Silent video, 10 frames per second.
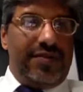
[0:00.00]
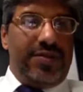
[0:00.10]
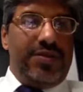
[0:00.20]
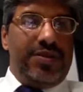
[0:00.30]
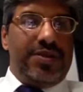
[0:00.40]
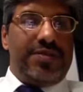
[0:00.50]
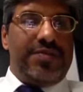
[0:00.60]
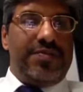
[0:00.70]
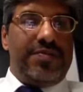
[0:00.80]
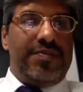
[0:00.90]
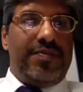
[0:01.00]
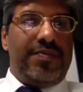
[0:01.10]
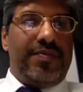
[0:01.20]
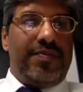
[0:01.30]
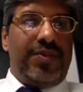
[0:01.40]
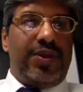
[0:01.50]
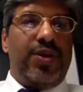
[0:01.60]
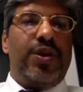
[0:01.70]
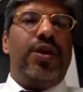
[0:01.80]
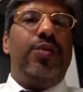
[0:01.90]
tools.
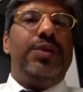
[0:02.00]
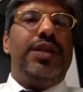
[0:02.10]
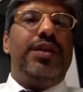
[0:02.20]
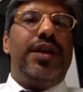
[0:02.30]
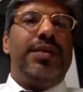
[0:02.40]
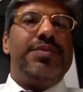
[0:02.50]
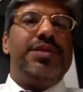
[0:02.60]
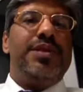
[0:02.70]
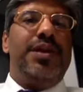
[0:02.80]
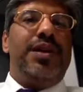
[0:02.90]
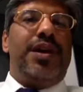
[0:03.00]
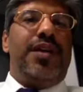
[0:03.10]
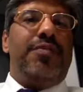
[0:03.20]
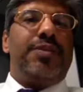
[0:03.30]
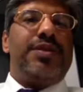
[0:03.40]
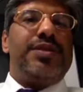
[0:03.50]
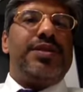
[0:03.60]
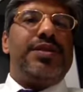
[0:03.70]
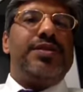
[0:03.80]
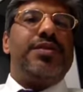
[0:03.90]
Or how many times our process
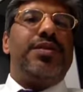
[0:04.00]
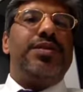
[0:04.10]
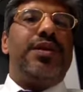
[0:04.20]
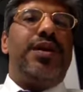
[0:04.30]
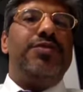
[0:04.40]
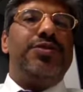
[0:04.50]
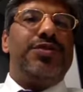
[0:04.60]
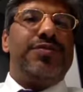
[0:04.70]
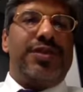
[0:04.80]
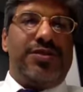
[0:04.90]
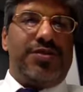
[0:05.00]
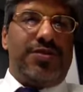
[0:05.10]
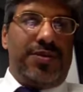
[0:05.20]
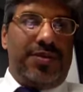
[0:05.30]
has gone out of control.